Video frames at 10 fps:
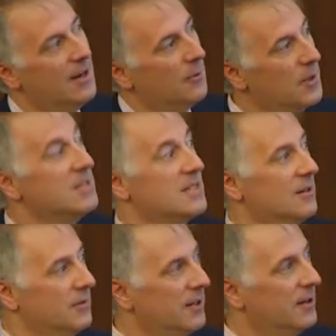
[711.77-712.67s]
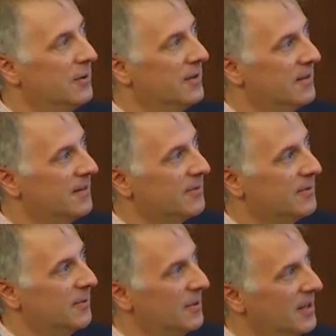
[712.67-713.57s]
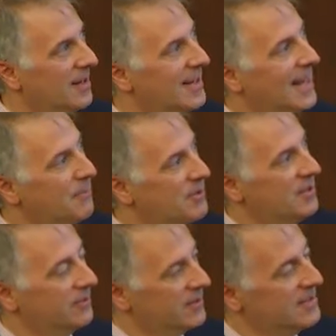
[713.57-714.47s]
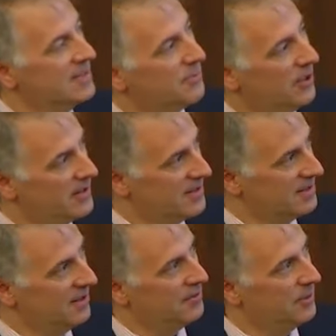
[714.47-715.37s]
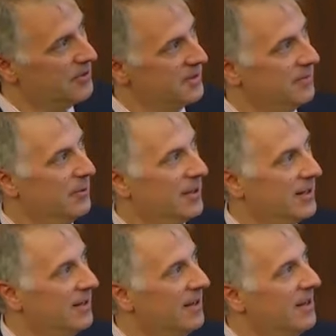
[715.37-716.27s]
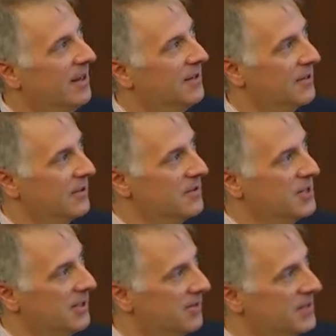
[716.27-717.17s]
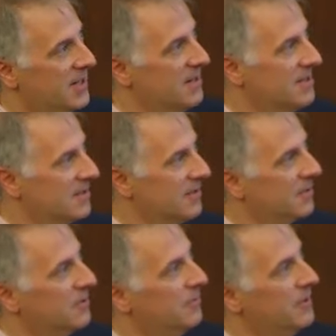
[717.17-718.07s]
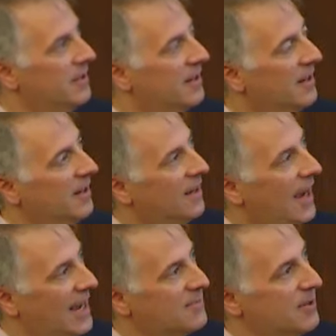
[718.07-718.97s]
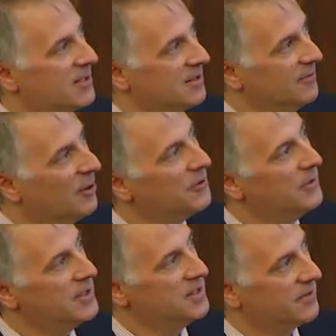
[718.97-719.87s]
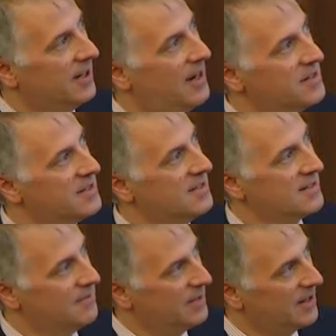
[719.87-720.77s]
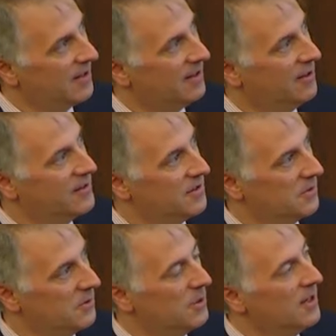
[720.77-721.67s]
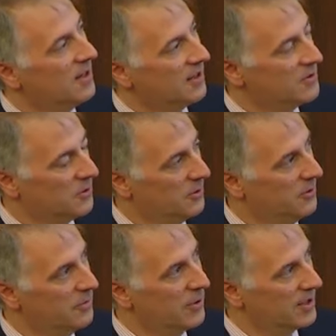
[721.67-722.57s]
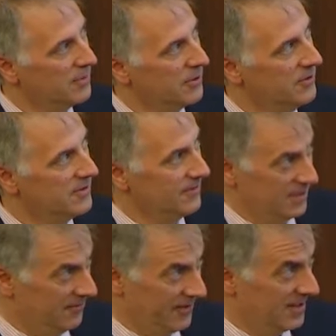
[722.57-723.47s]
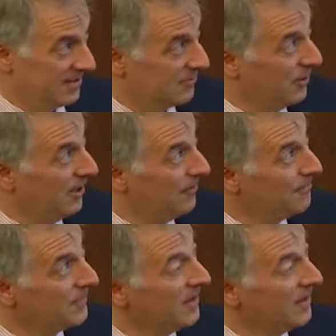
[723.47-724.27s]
We just don't know. And in, in that particular disease process, other parts of the brain undergo degenerative changes, so there could be aspects of alteration of consciousness that make it hard to control the brain-computer interface as well.